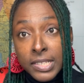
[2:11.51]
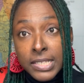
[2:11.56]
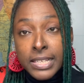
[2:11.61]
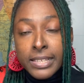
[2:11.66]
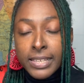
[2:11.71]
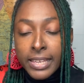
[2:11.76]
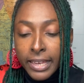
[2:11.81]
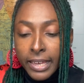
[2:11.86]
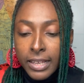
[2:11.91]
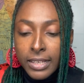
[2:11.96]

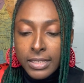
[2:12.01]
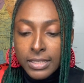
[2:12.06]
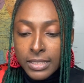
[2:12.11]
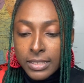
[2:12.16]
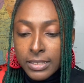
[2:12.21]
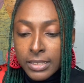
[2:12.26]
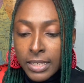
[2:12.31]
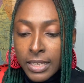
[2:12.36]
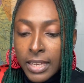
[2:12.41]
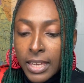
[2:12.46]

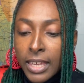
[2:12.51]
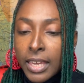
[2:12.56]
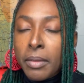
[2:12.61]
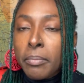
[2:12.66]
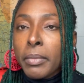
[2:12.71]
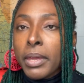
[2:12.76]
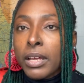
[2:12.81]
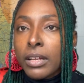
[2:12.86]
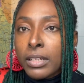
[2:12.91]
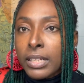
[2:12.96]
ticked the
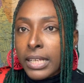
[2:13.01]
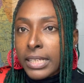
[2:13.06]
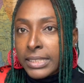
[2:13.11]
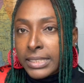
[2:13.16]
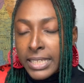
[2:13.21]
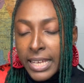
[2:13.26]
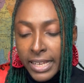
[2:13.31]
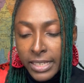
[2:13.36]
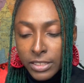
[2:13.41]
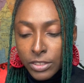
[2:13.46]
email and
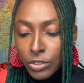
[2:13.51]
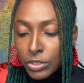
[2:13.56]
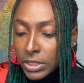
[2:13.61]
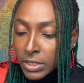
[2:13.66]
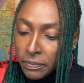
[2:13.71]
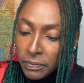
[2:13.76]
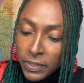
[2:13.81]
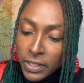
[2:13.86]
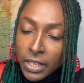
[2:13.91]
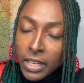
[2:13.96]
text
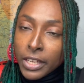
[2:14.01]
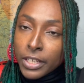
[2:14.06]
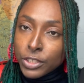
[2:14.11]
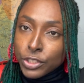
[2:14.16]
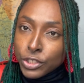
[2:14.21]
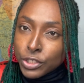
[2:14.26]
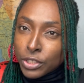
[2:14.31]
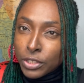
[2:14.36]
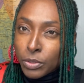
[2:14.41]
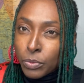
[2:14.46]

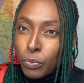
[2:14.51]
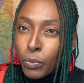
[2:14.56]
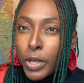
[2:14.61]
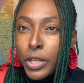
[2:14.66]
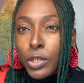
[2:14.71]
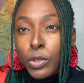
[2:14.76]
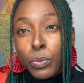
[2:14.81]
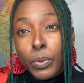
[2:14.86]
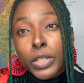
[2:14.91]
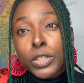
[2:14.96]
notification
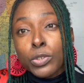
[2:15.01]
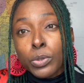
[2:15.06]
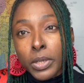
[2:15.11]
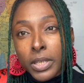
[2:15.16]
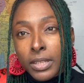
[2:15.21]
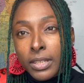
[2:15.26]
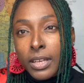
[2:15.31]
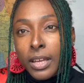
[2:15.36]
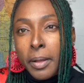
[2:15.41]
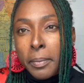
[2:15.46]
when you were
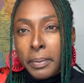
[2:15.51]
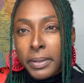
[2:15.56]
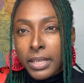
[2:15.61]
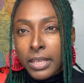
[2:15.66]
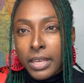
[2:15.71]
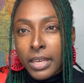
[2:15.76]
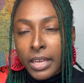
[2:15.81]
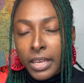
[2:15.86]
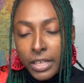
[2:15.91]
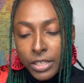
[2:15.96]
doing the
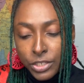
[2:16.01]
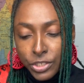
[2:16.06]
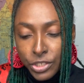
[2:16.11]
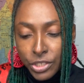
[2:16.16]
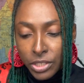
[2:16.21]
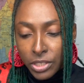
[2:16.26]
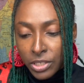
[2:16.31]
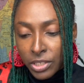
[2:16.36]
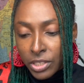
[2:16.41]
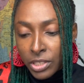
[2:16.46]

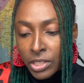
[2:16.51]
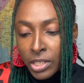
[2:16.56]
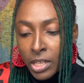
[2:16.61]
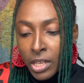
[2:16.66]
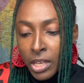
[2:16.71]
application,